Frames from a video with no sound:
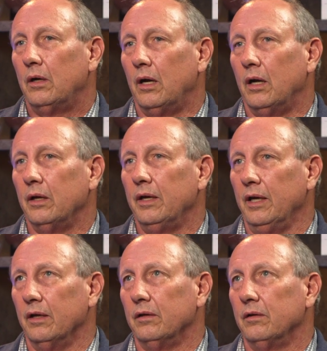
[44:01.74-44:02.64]
I
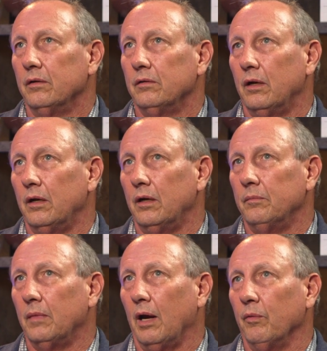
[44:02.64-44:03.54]

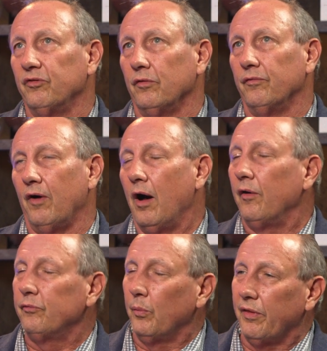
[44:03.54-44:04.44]
was
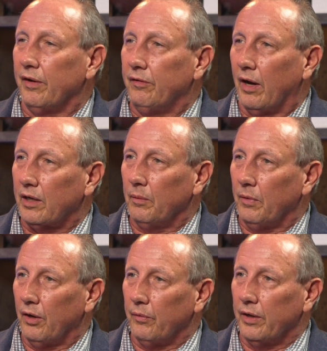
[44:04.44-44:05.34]
involved with a
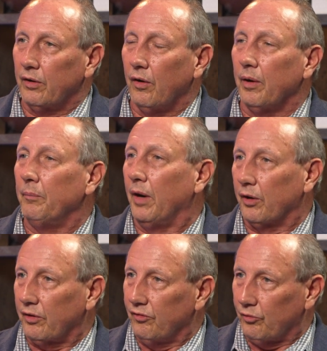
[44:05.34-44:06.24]
documentary called
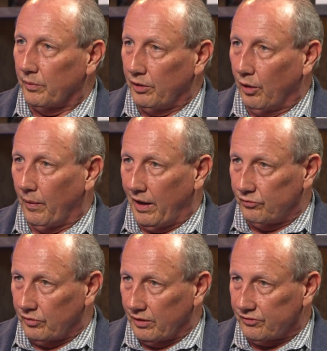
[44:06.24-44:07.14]
Americans with No
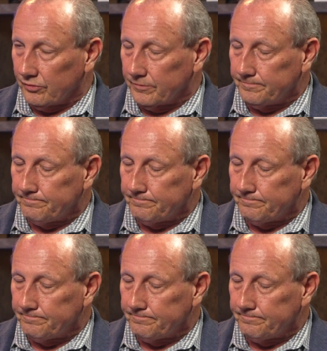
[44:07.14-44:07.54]
Address.